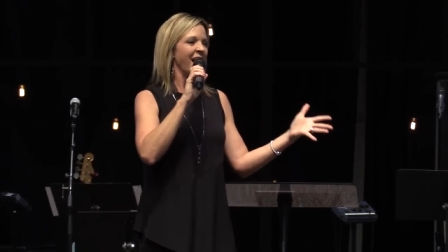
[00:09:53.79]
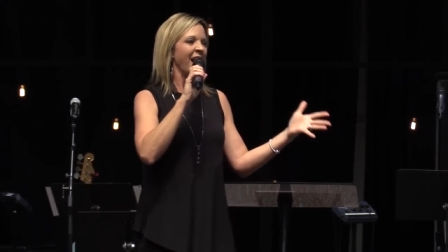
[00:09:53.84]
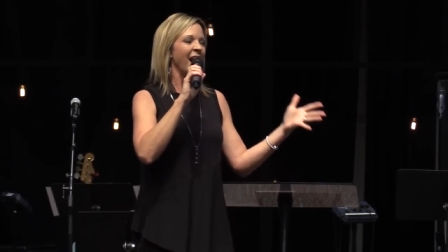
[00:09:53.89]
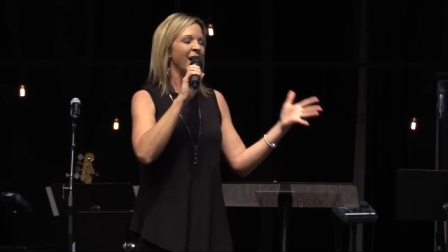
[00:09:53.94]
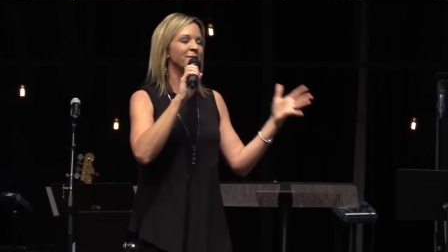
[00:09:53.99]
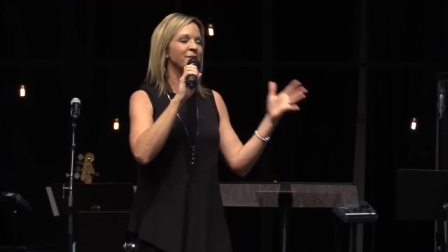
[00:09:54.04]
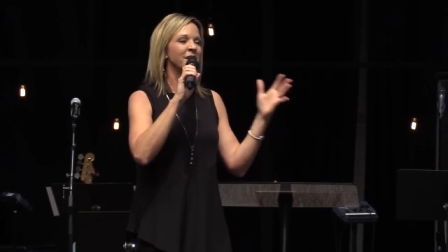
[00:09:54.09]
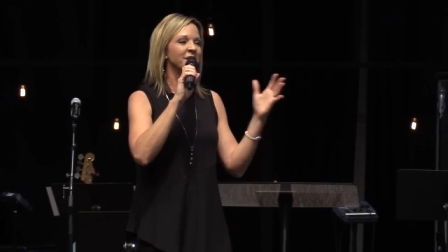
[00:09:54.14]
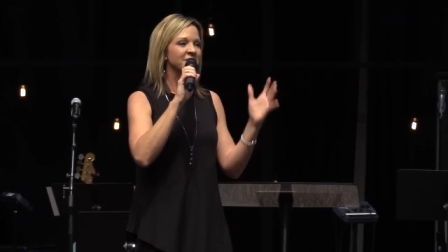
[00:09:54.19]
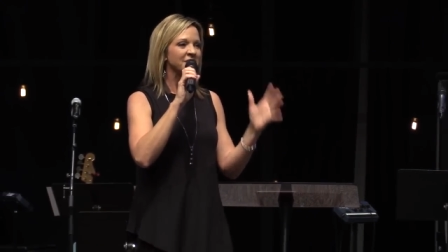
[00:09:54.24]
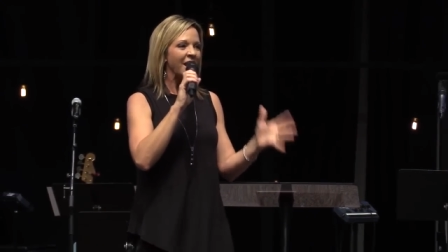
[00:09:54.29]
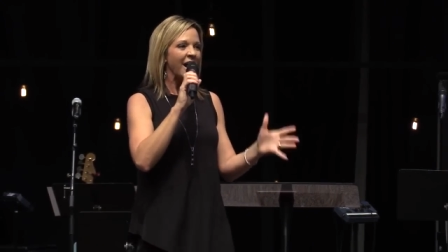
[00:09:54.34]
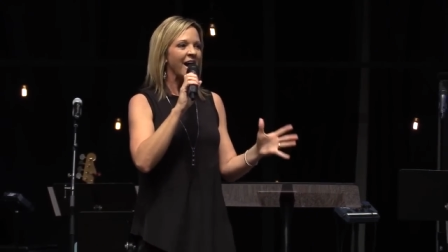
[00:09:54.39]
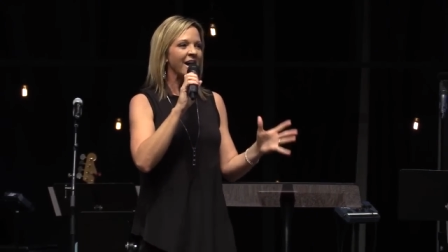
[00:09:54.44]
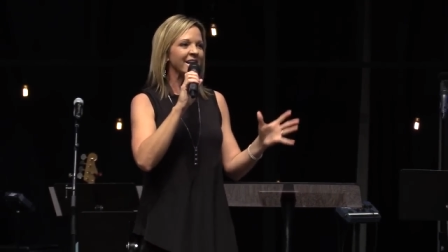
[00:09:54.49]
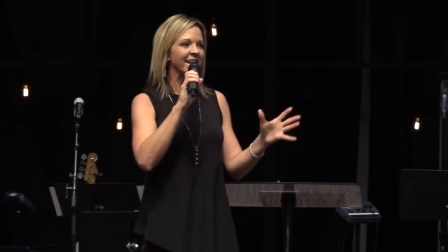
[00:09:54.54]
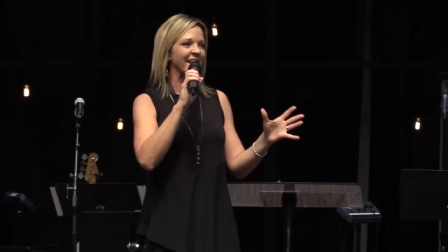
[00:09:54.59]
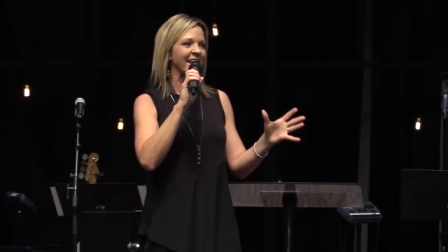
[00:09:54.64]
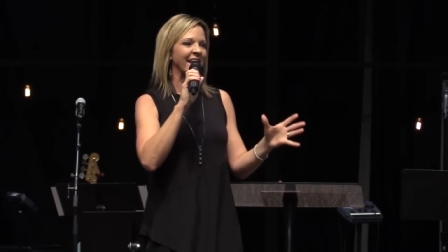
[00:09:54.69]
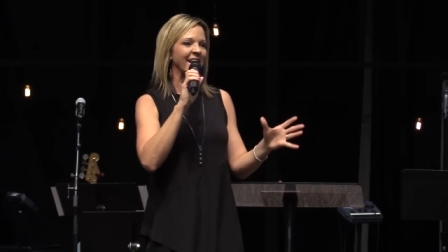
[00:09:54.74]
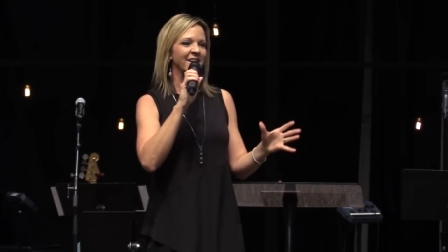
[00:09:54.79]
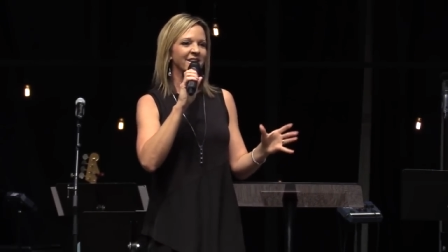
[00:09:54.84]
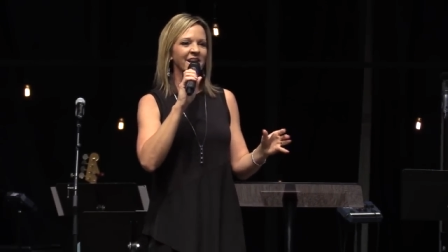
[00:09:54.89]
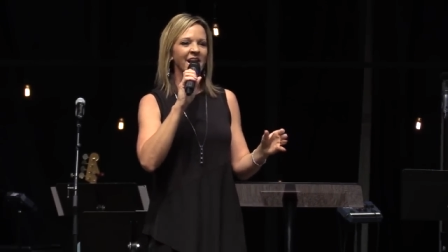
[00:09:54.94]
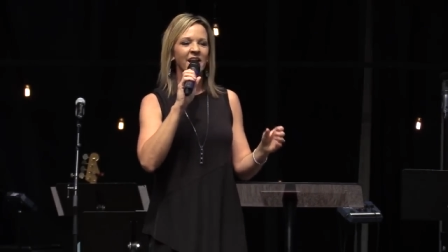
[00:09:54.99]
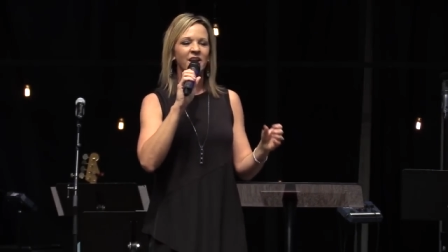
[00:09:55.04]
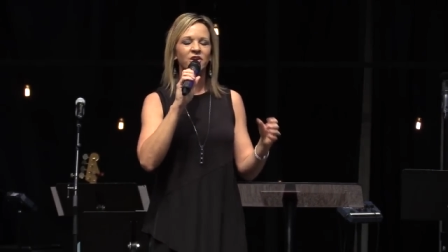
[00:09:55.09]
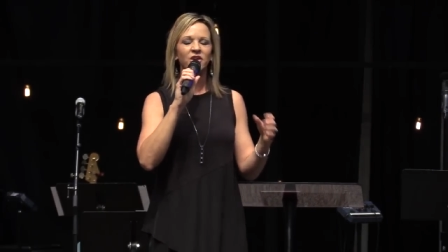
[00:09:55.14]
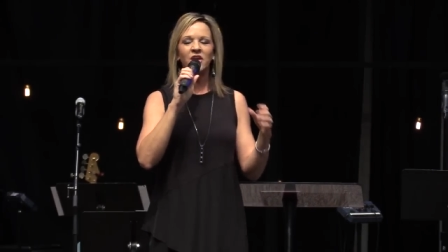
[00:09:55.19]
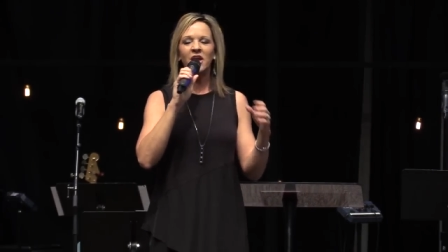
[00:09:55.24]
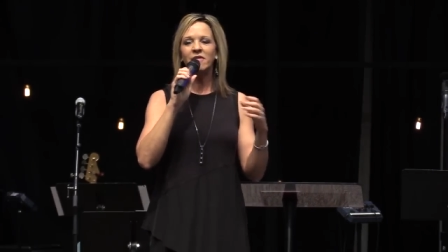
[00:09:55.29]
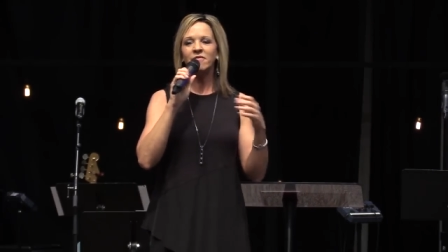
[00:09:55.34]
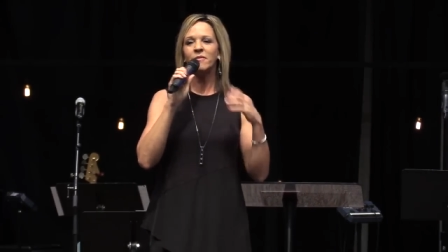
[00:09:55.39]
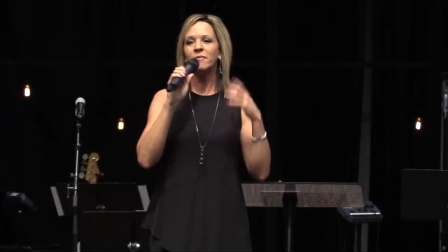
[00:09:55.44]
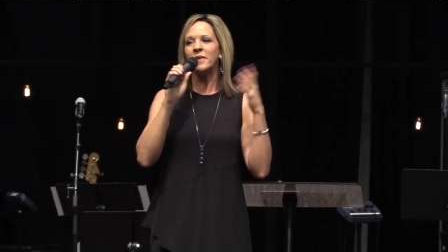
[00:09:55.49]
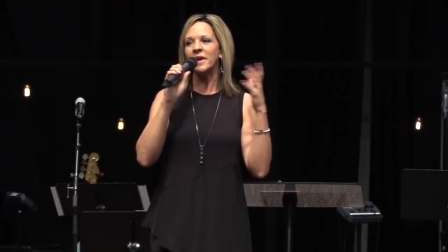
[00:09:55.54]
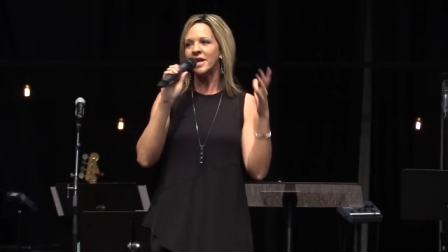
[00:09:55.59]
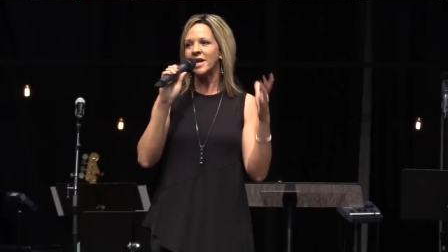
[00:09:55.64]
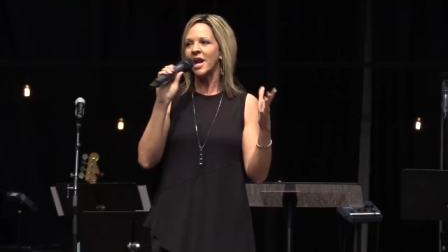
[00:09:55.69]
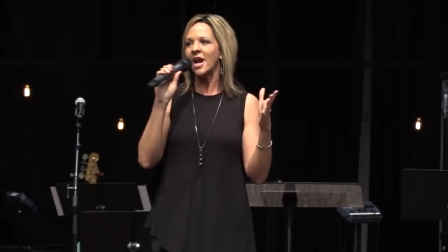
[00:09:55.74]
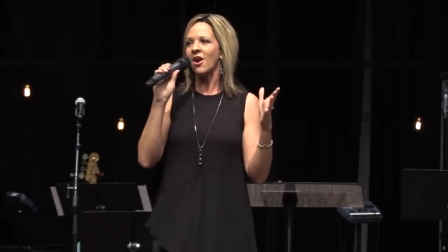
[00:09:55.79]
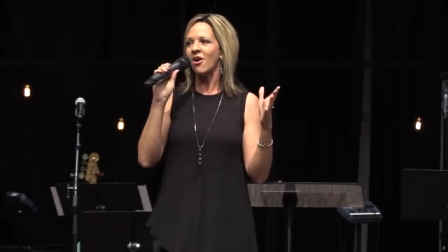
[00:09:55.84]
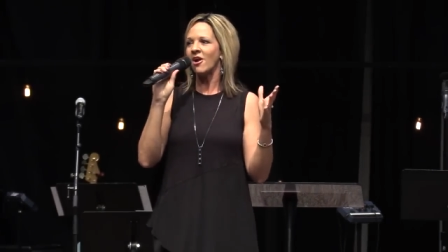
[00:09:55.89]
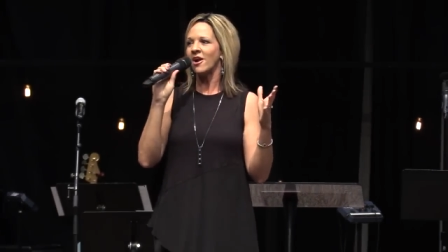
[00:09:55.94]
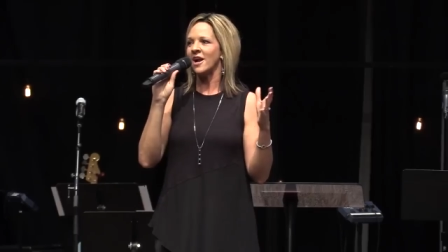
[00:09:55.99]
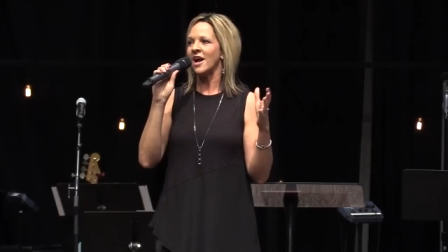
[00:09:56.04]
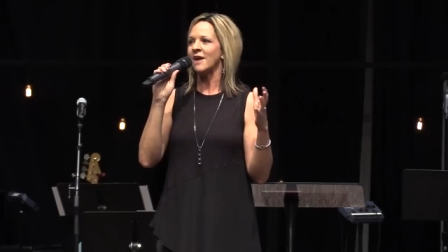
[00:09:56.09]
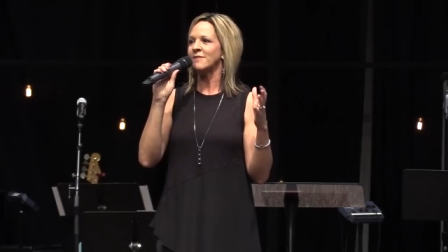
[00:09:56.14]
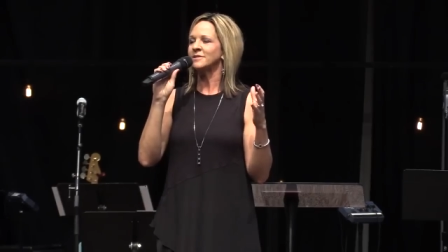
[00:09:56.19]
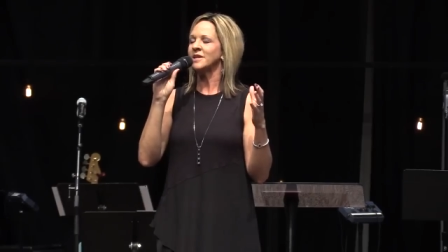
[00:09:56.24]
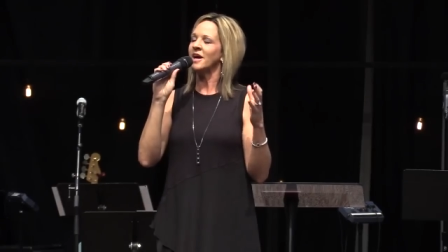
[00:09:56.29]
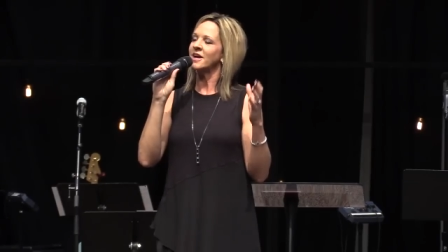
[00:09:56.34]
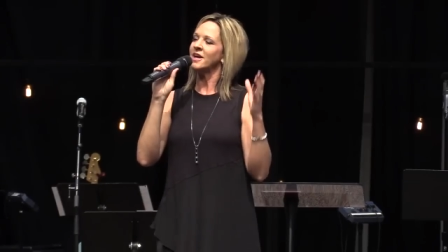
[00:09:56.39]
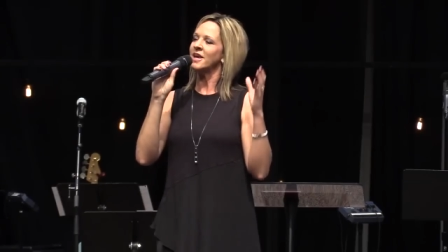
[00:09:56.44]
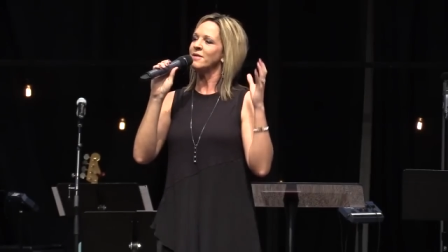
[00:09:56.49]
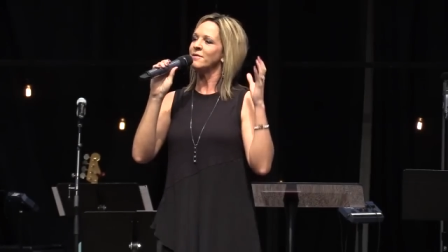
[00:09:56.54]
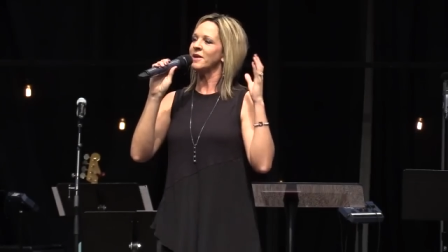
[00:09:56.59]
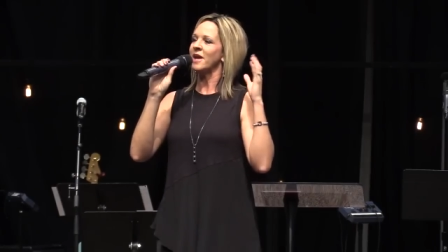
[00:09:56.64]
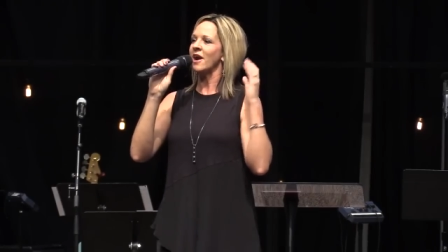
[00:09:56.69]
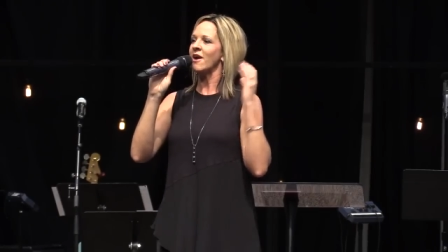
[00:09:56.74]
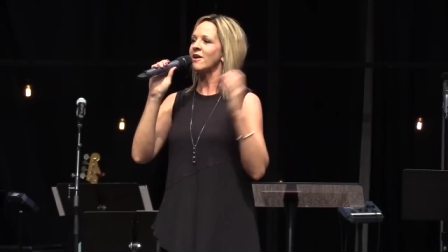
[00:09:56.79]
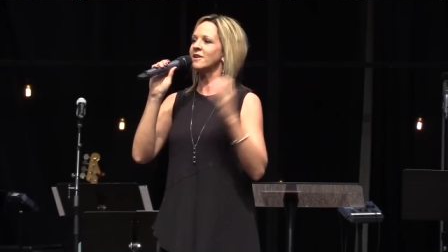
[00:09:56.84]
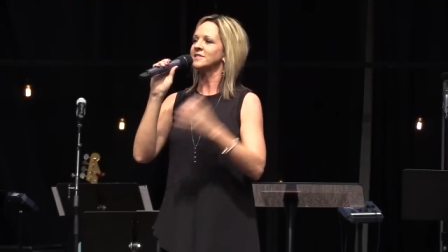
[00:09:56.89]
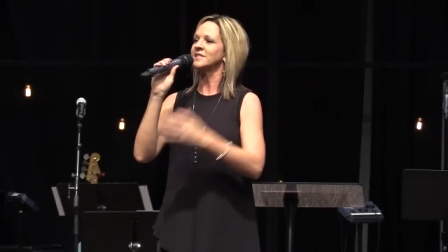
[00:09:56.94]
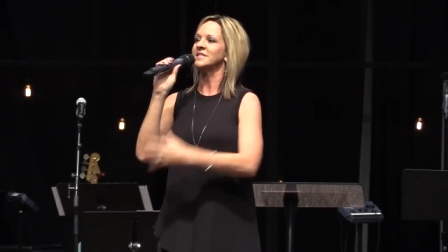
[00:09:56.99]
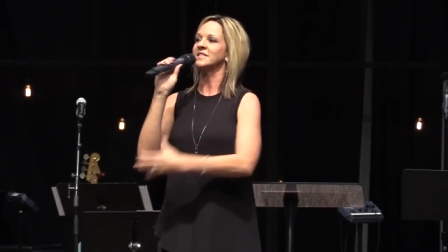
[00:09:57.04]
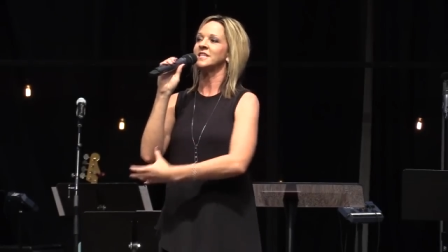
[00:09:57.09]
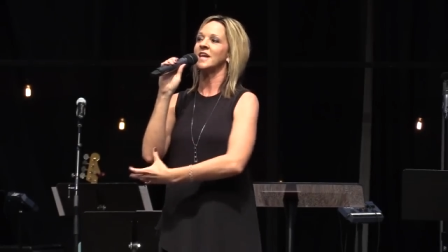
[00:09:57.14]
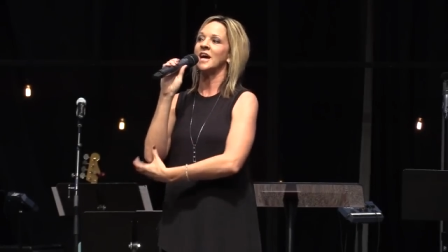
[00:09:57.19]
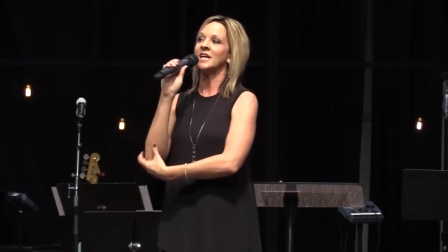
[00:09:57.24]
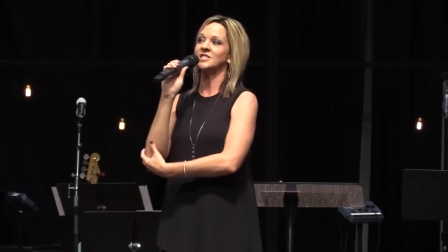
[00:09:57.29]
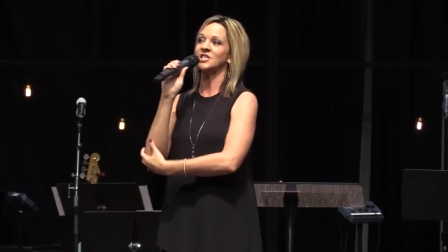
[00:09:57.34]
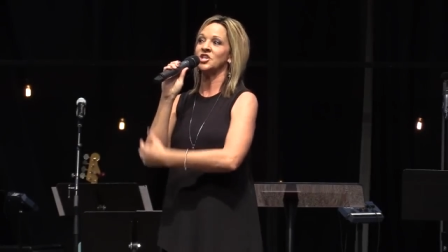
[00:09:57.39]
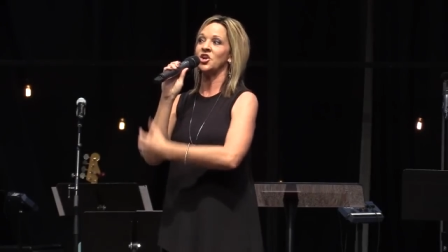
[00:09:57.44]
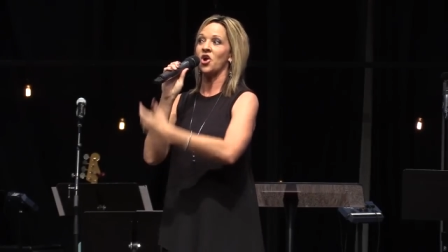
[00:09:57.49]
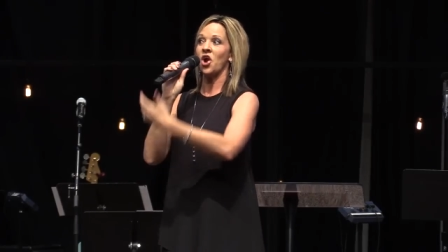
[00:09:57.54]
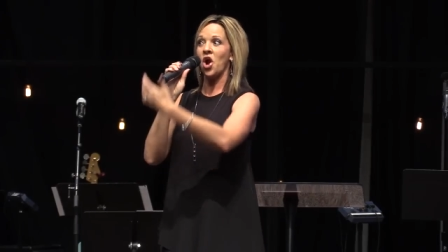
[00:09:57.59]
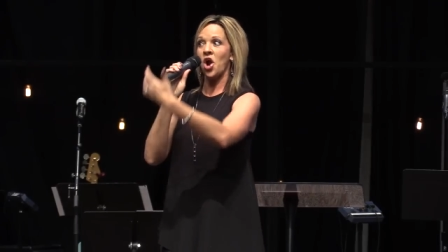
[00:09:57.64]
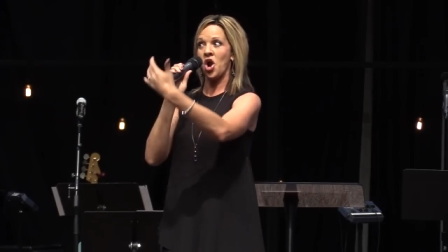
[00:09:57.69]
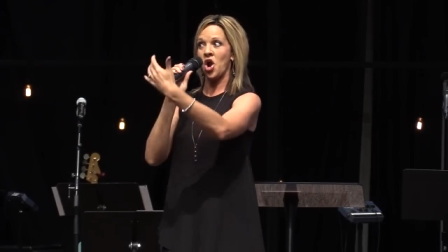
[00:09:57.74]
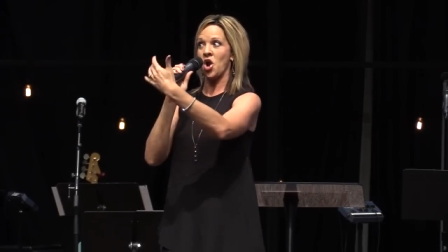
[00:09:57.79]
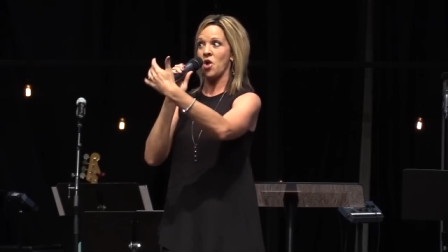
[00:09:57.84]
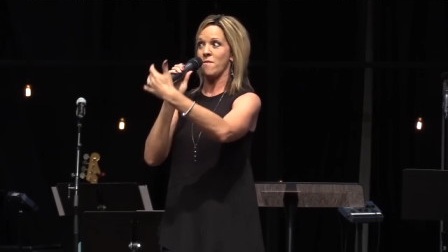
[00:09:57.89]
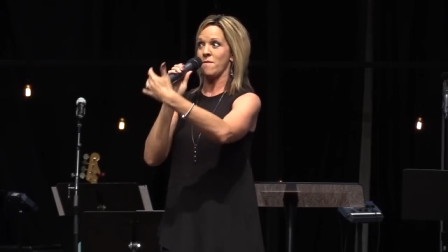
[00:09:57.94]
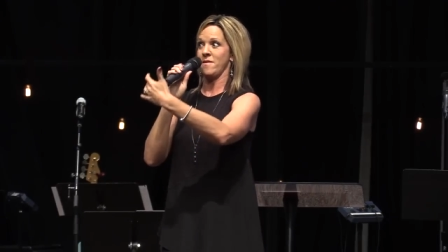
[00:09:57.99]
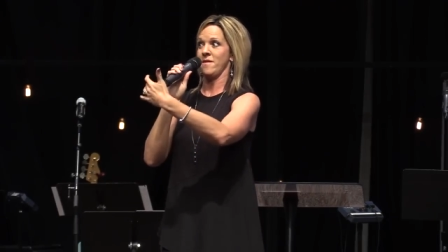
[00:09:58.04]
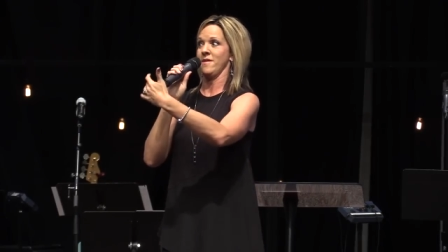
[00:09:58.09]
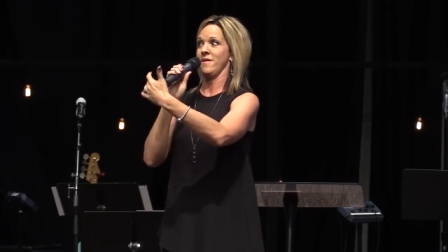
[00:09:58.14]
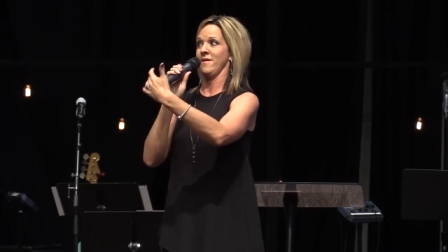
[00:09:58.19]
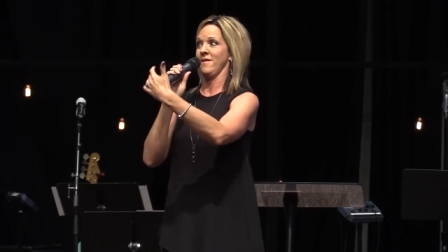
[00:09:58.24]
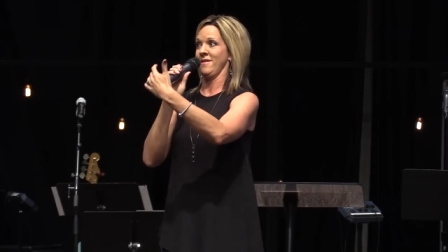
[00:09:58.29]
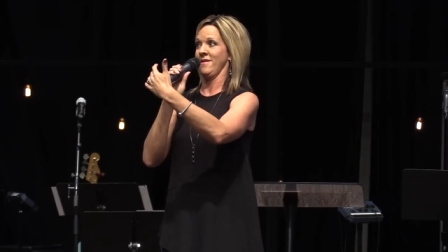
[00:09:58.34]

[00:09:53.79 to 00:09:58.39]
I'm not talking like you have a big carrot. I'm talking carrots the size of your arm.